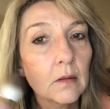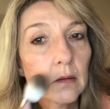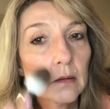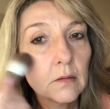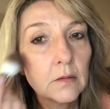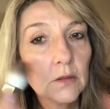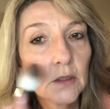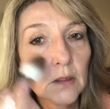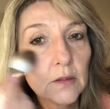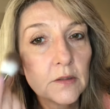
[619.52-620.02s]

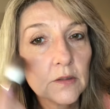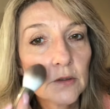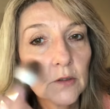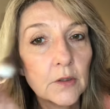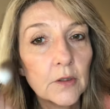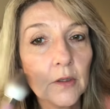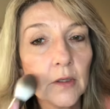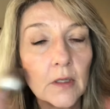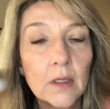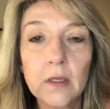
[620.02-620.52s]
just
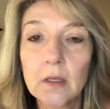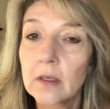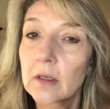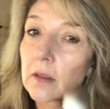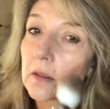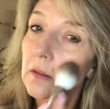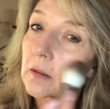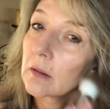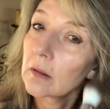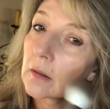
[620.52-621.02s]
through here,
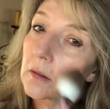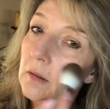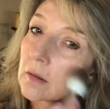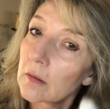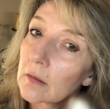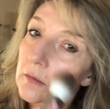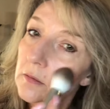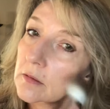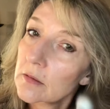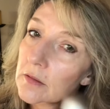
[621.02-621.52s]

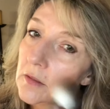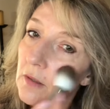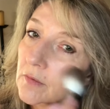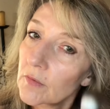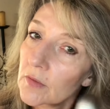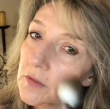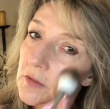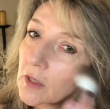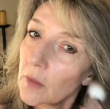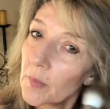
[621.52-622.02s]
just over
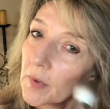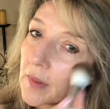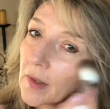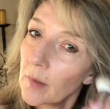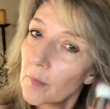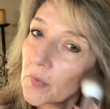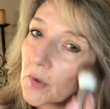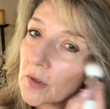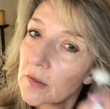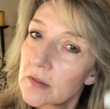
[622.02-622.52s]
the top of
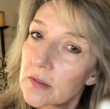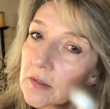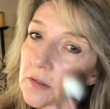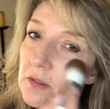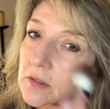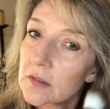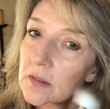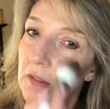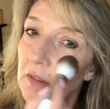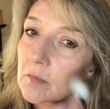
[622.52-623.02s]
that bronzer,
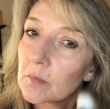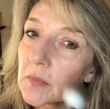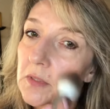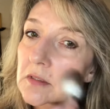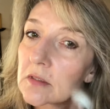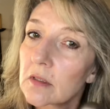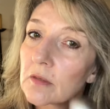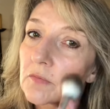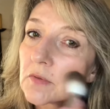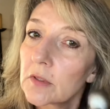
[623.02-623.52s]
just to give
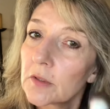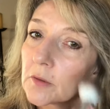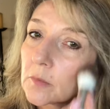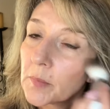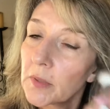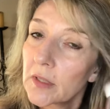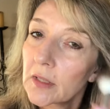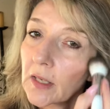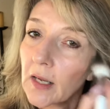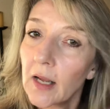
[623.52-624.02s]
myself a little
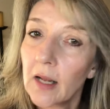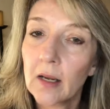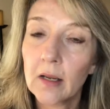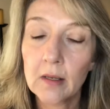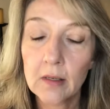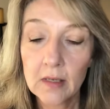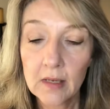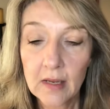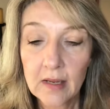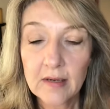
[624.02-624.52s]
bit of colour.
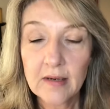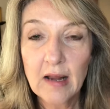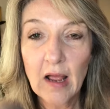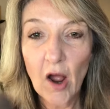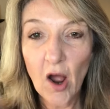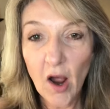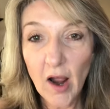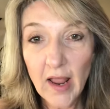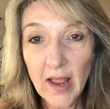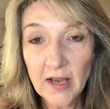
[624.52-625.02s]
Now
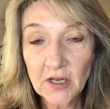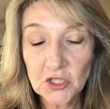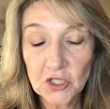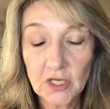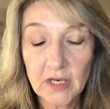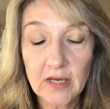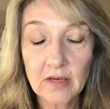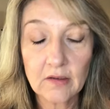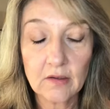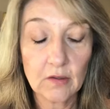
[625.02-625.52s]
I
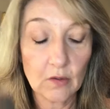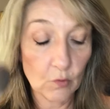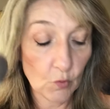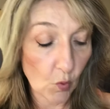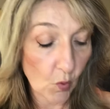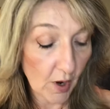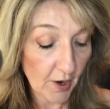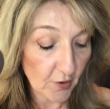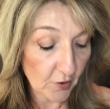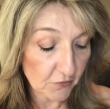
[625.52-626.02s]
actually
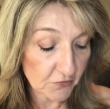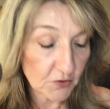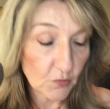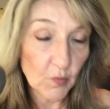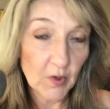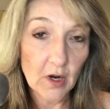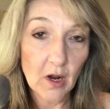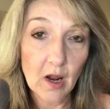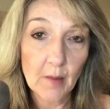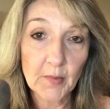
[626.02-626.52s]
quite often,
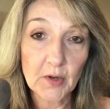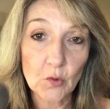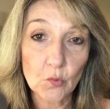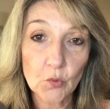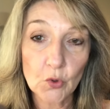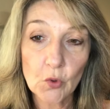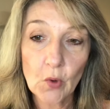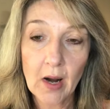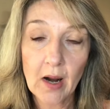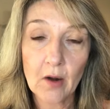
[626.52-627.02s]
when I'm in a
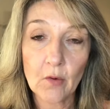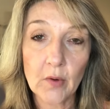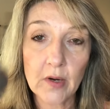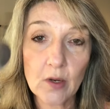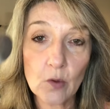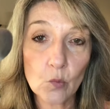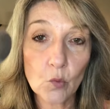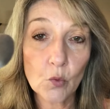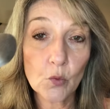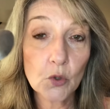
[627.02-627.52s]
real
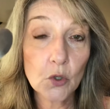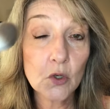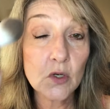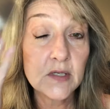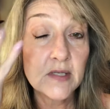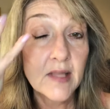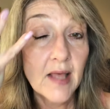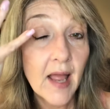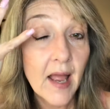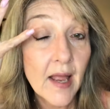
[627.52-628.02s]
hurry, will
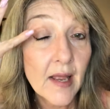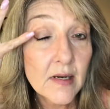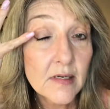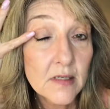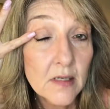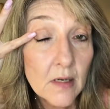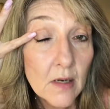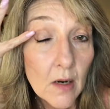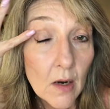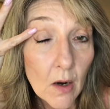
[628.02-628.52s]
use that
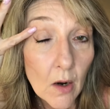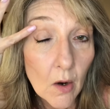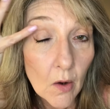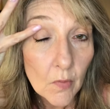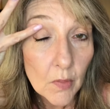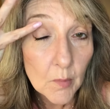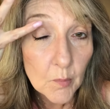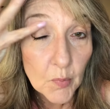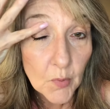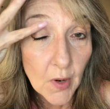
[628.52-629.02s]

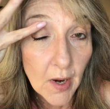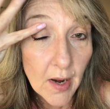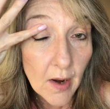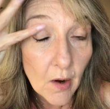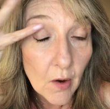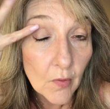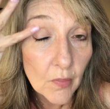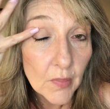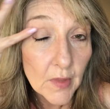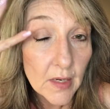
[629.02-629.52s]
on
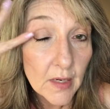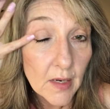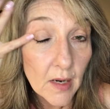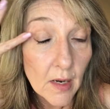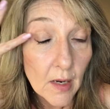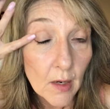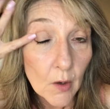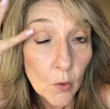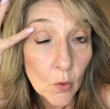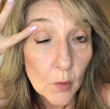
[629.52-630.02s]

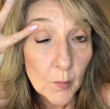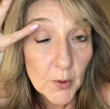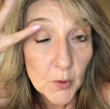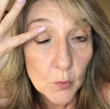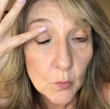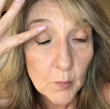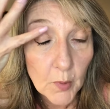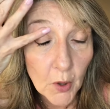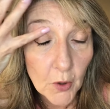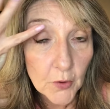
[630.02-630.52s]
the
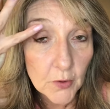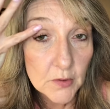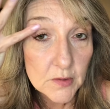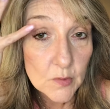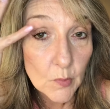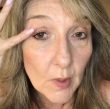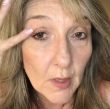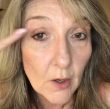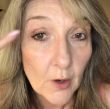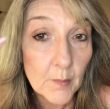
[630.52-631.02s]
orbital bone as
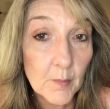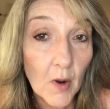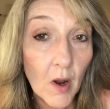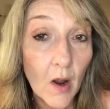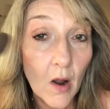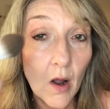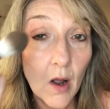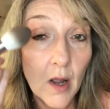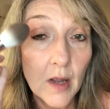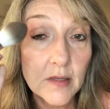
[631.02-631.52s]
well on my
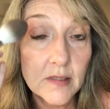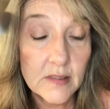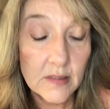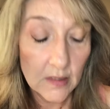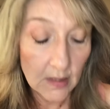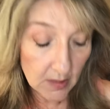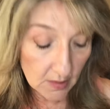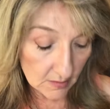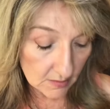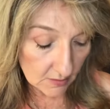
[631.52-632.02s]
eyes.
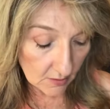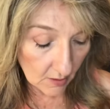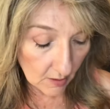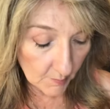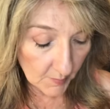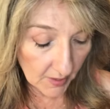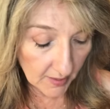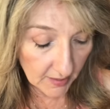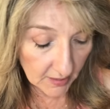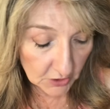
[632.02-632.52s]
So I
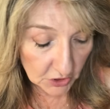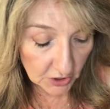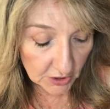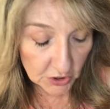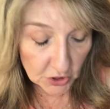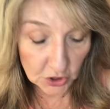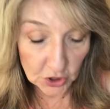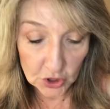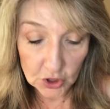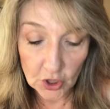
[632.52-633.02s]
might actually
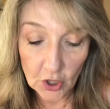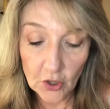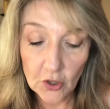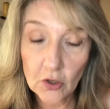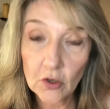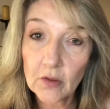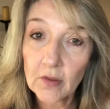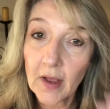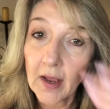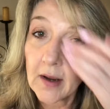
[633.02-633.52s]
just show
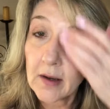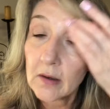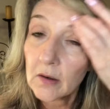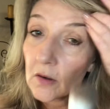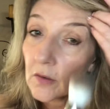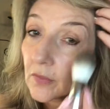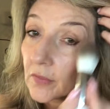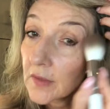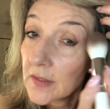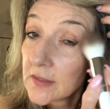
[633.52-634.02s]
you that
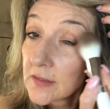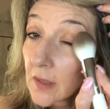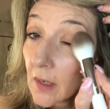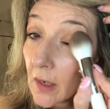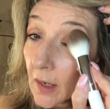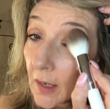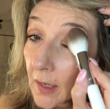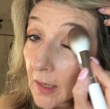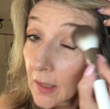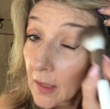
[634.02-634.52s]
on this
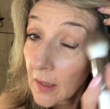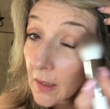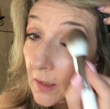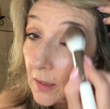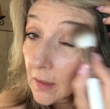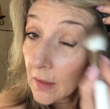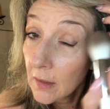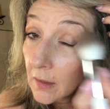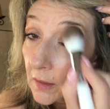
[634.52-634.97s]
eye here.